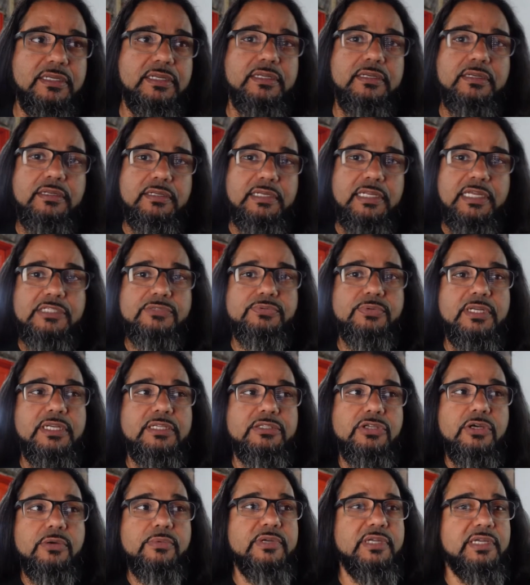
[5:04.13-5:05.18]
it, and that's what it
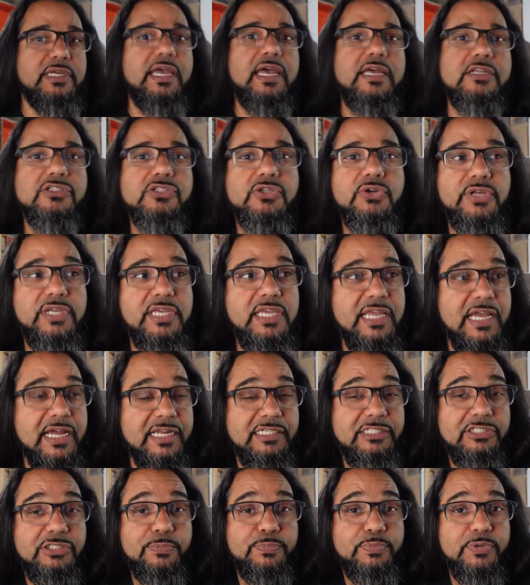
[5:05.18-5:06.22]
told me. It has no heat. I
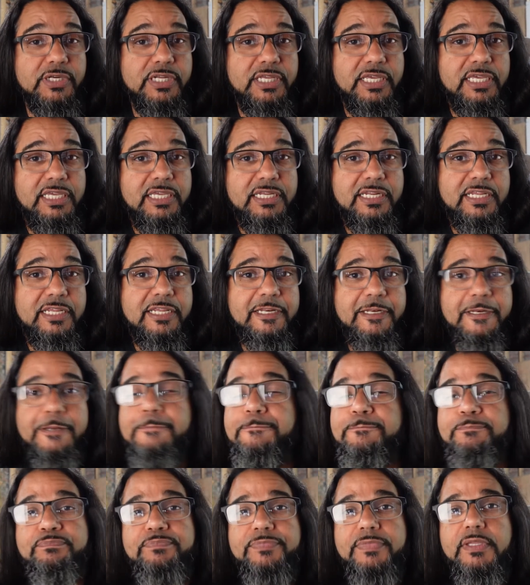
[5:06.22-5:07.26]
need to put a heat in.
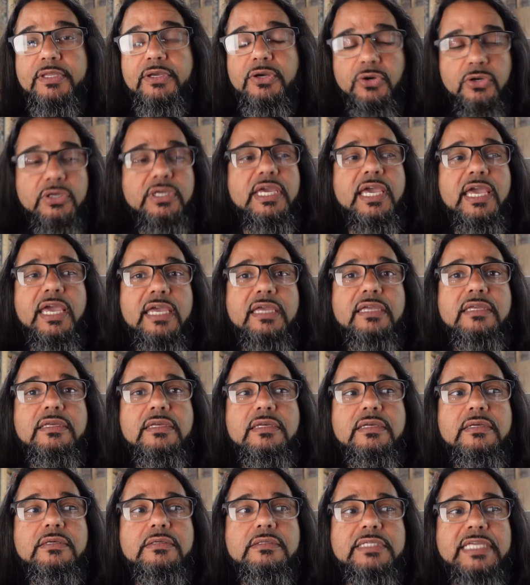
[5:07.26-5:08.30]
Okay,
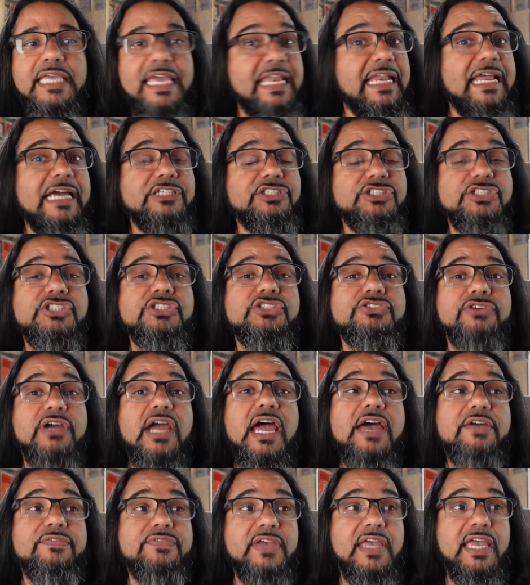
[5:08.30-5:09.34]
can I just
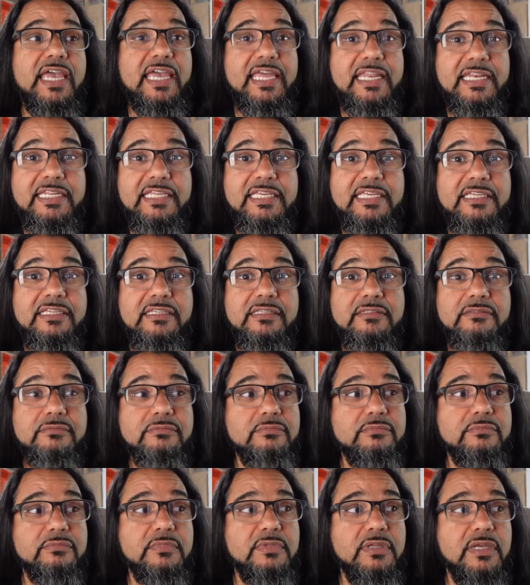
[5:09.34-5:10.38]
grab any
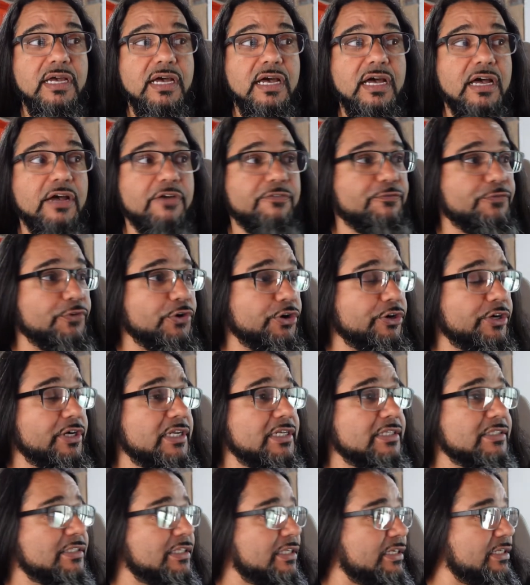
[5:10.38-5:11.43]

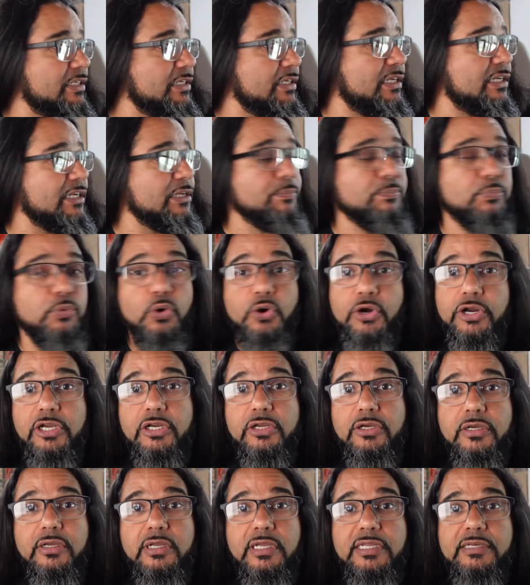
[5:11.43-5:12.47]
furnace, any
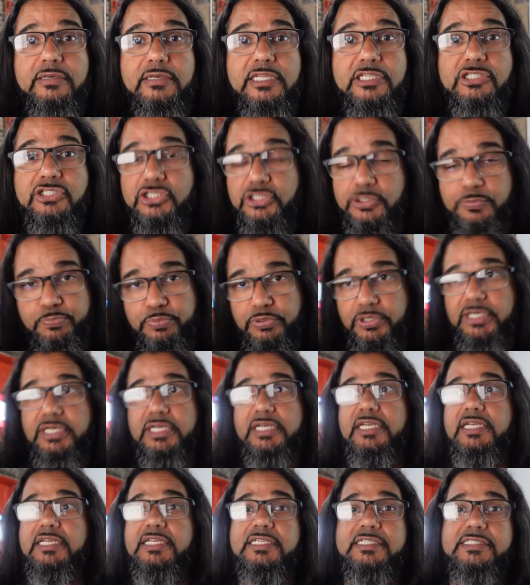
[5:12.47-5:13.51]
boiler, and just put
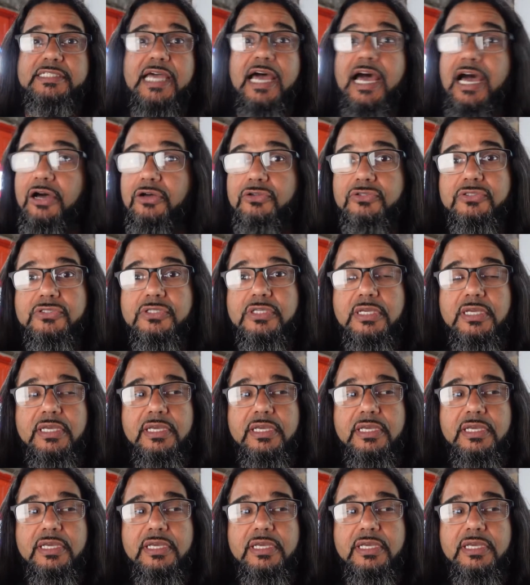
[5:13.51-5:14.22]
it in this house?